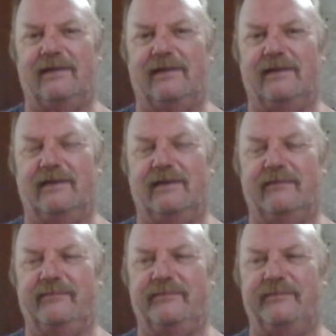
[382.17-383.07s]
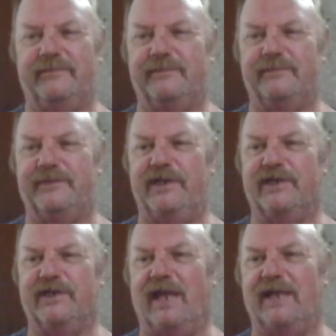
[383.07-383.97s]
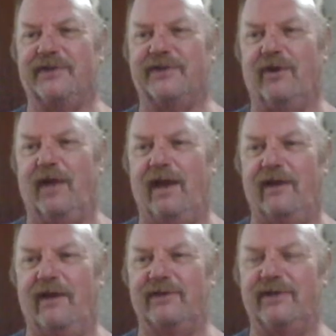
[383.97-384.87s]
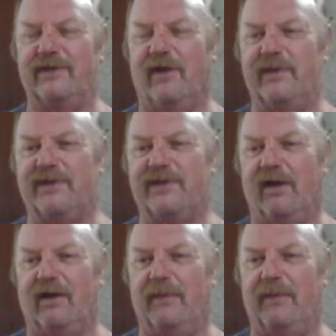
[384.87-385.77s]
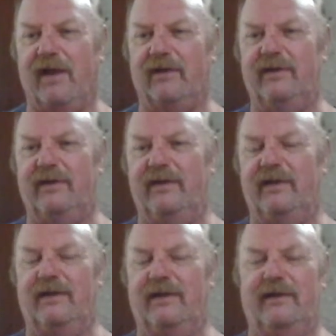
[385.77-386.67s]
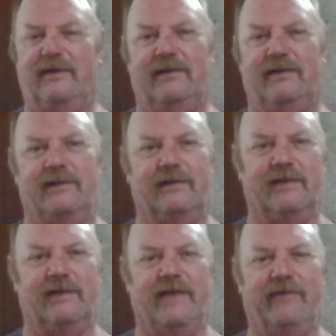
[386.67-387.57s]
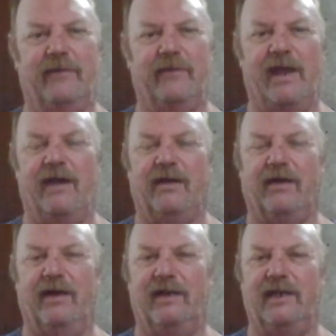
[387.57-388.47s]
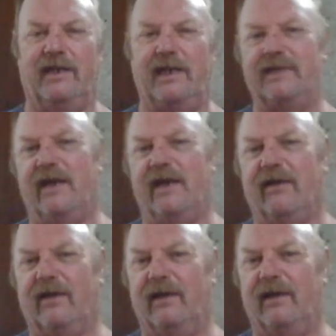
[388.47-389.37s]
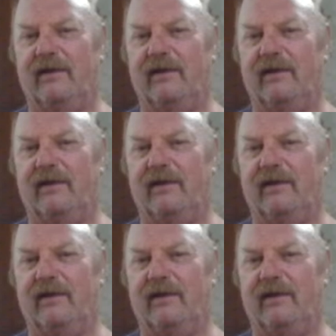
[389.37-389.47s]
Um, she doesn't like his curly hair. She's always talking about giving him a haircut. He needs a haircut.